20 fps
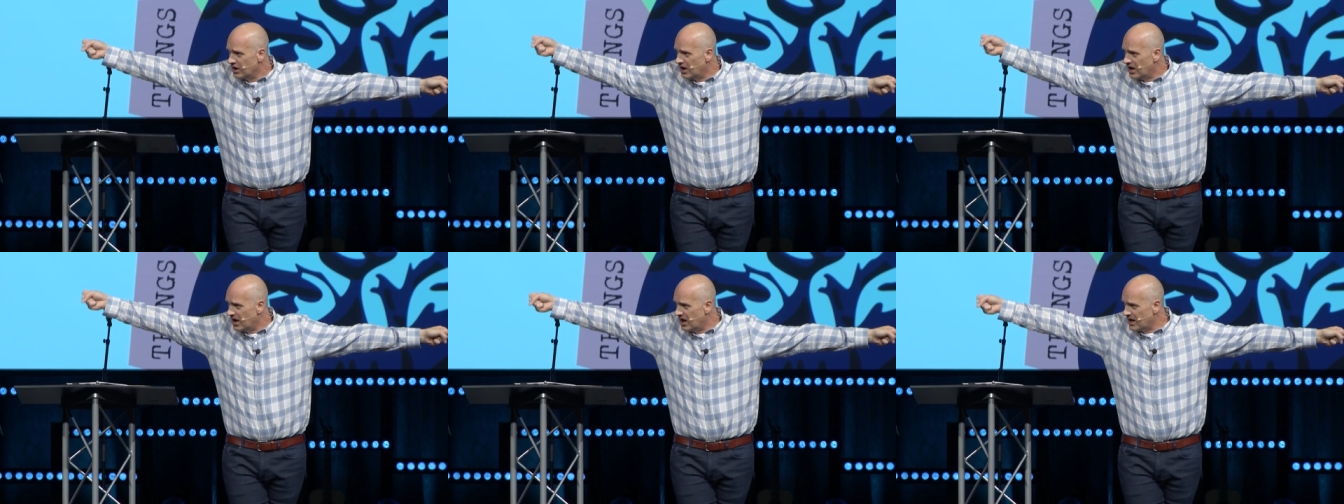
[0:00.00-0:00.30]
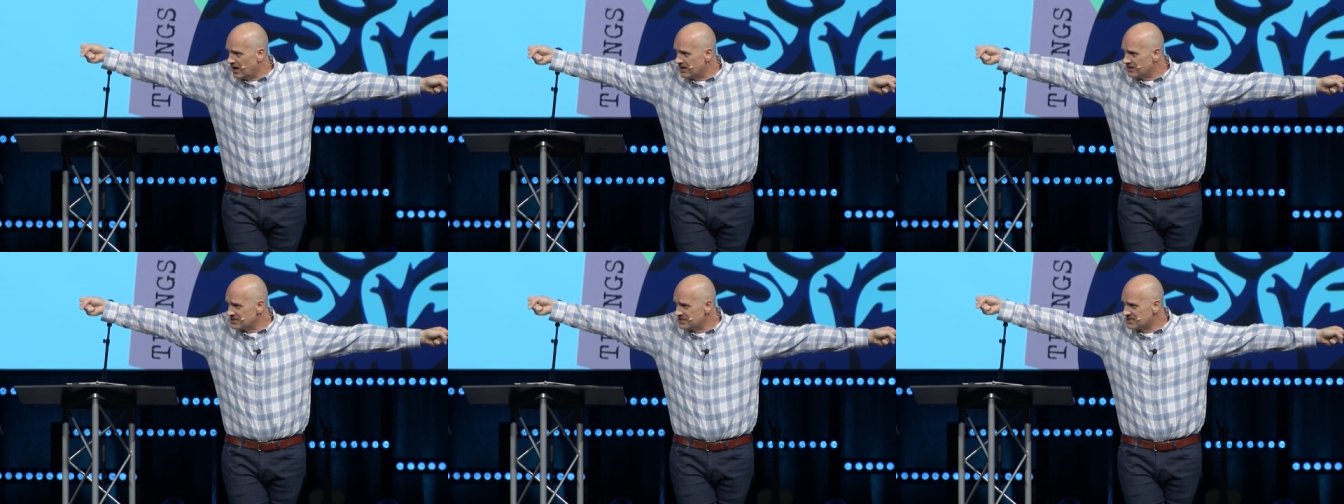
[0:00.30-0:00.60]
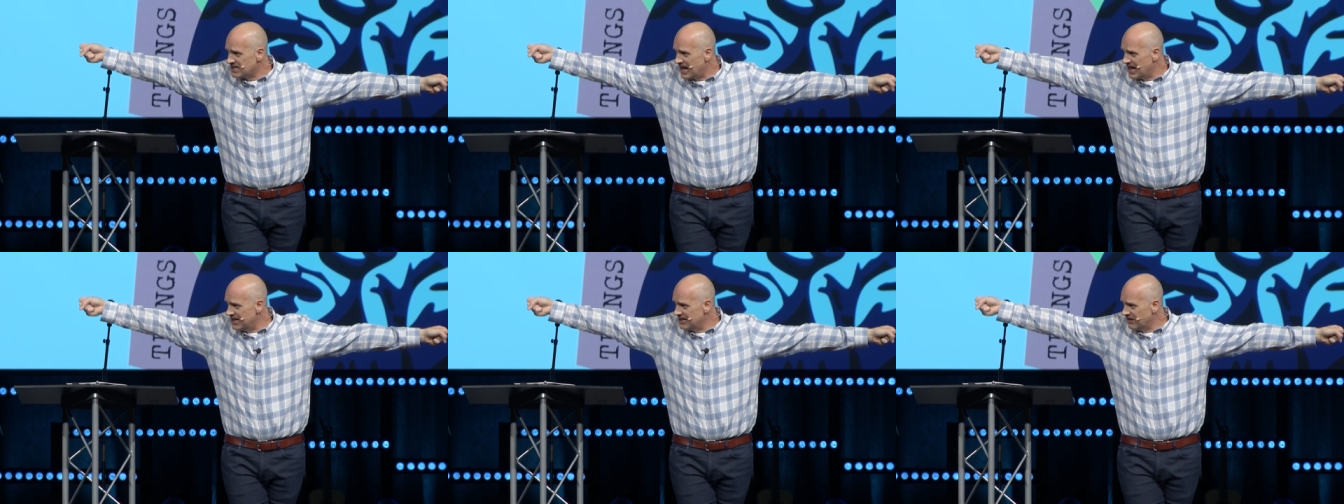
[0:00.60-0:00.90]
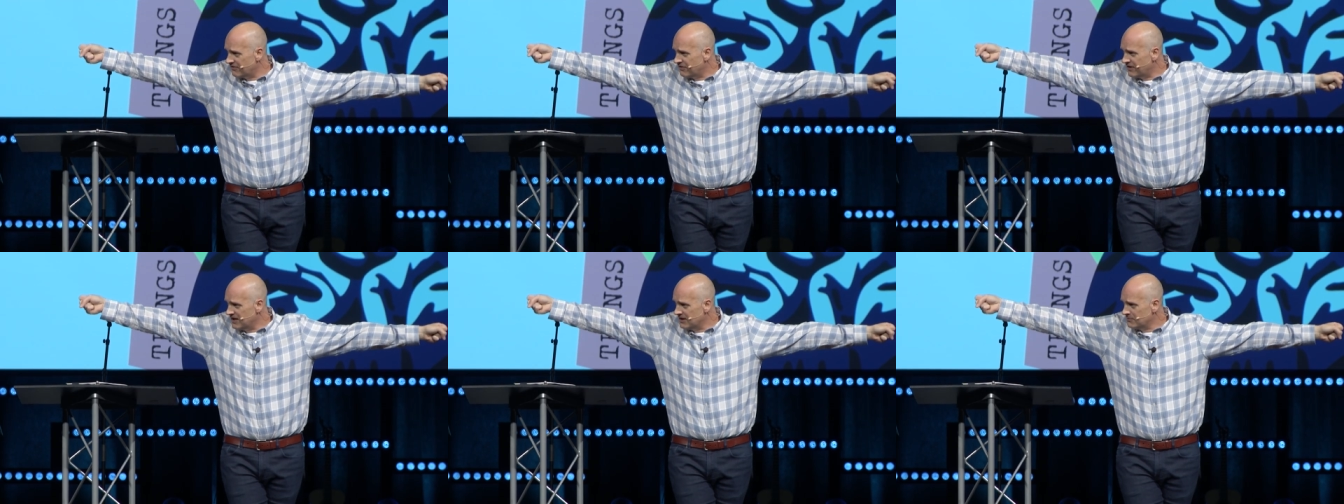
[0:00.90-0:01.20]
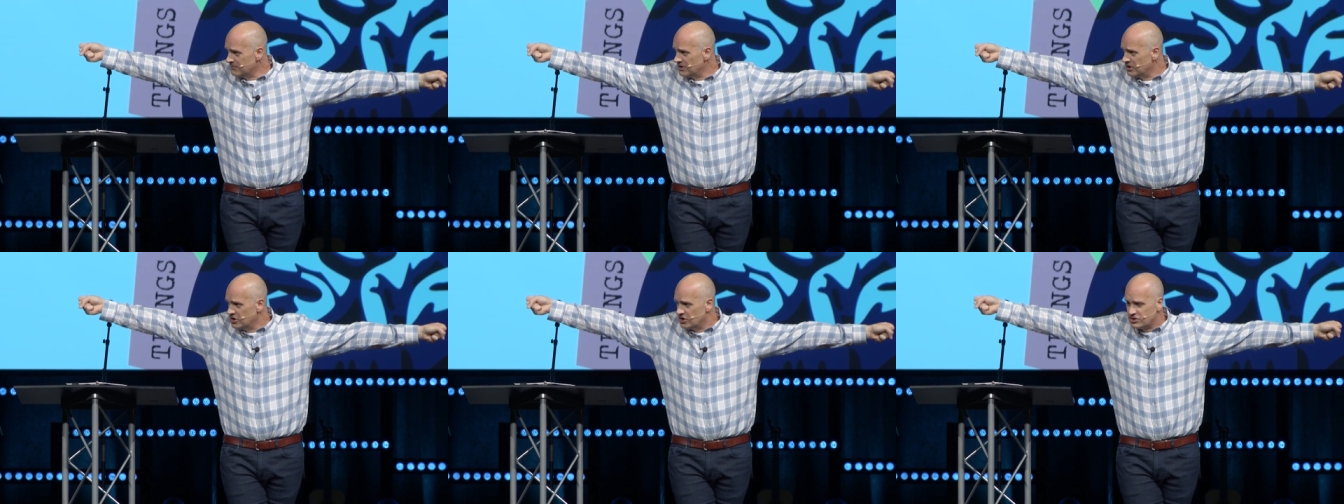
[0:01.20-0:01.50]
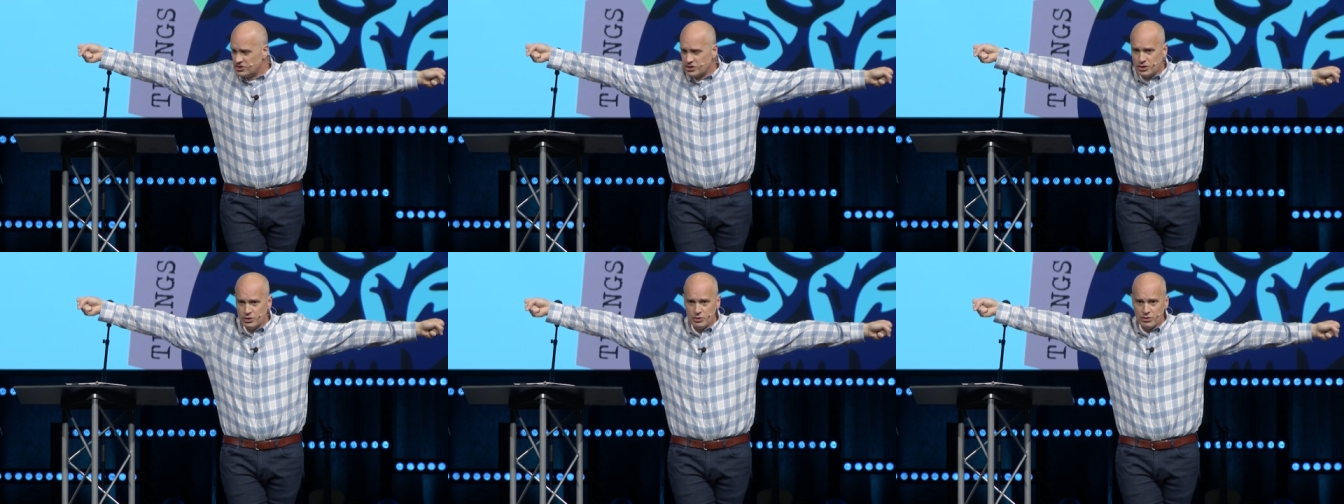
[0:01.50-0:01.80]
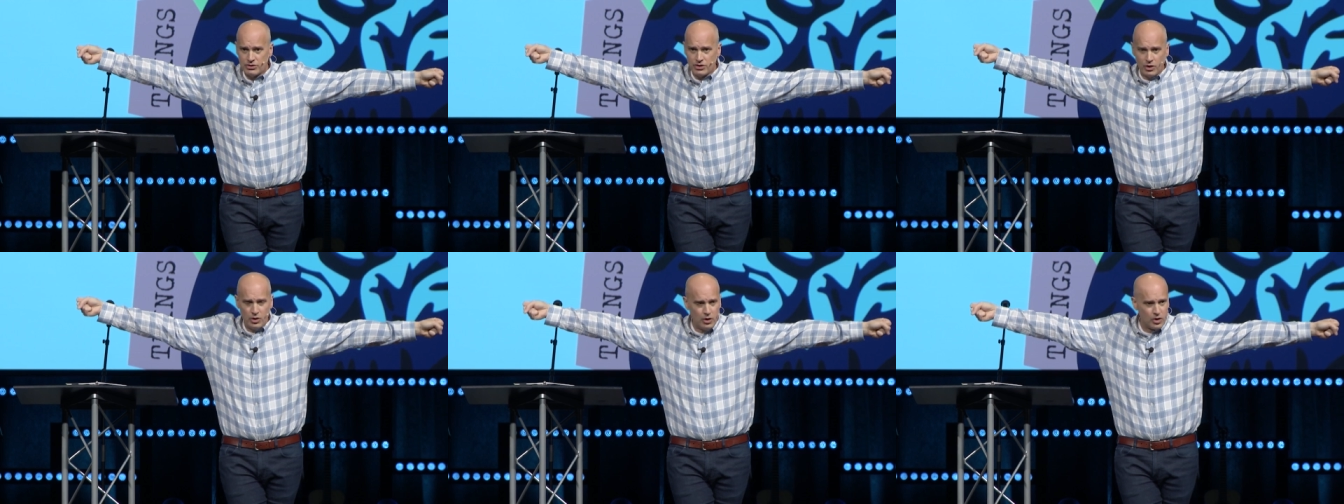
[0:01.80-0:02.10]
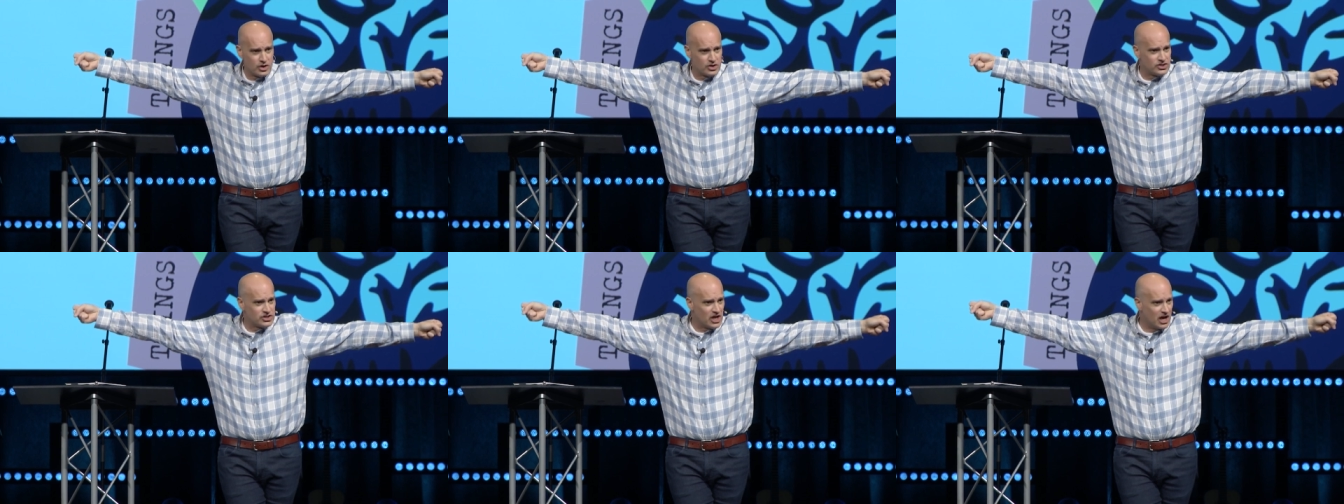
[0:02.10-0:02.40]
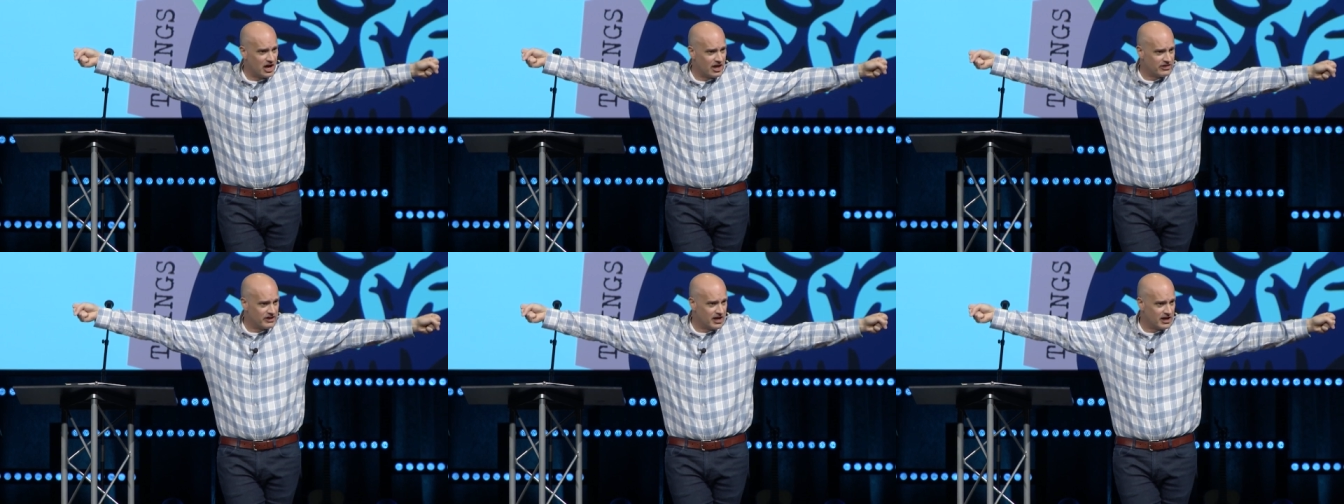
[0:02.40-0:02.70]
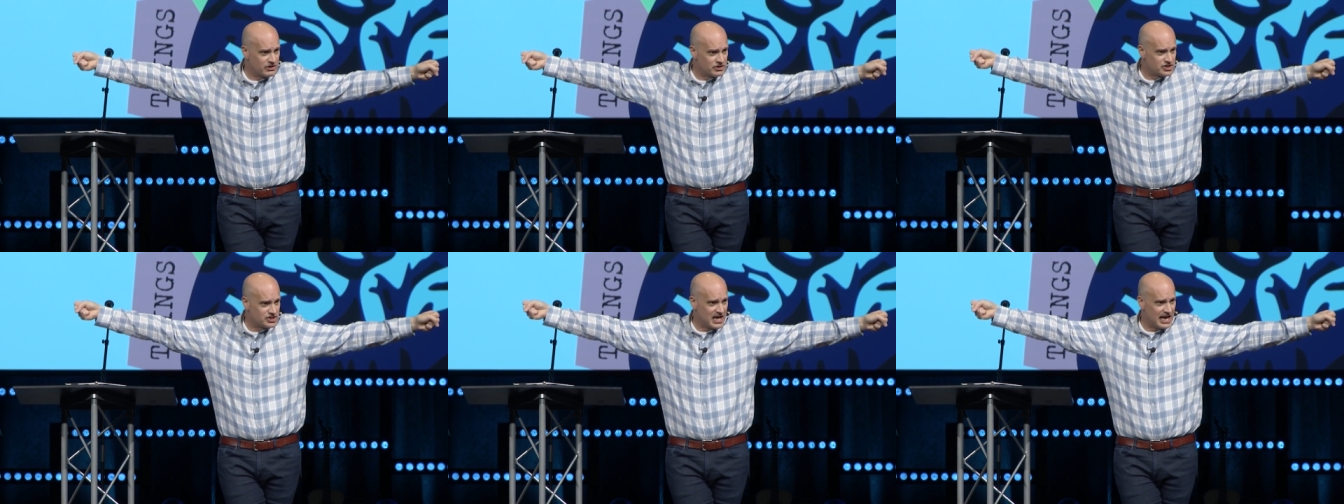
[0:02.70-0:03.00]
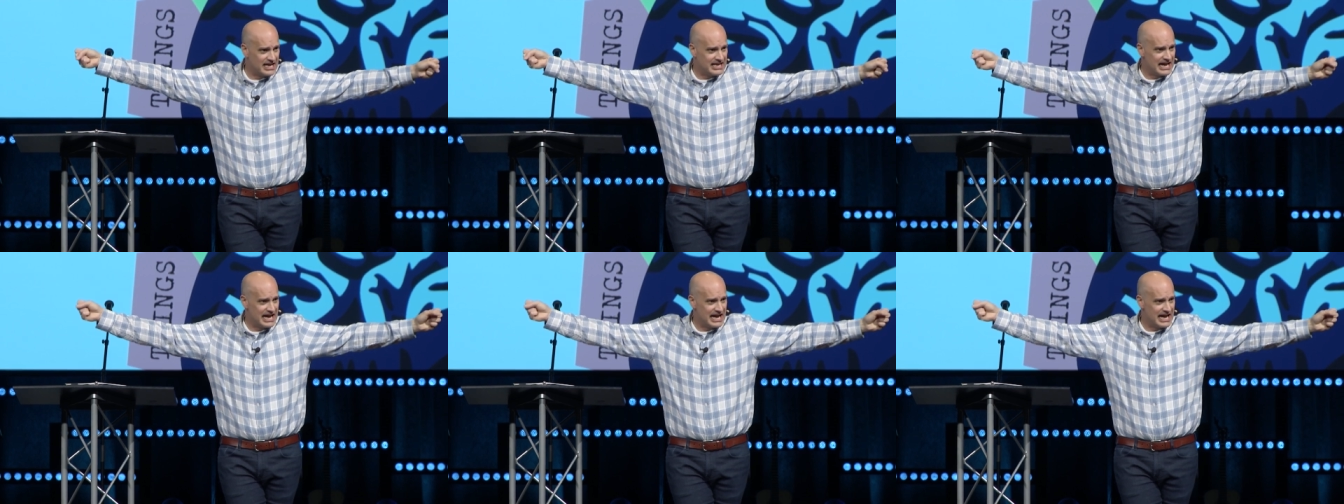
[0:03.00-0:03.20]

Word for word: Uh, side of him to the horse on the other side,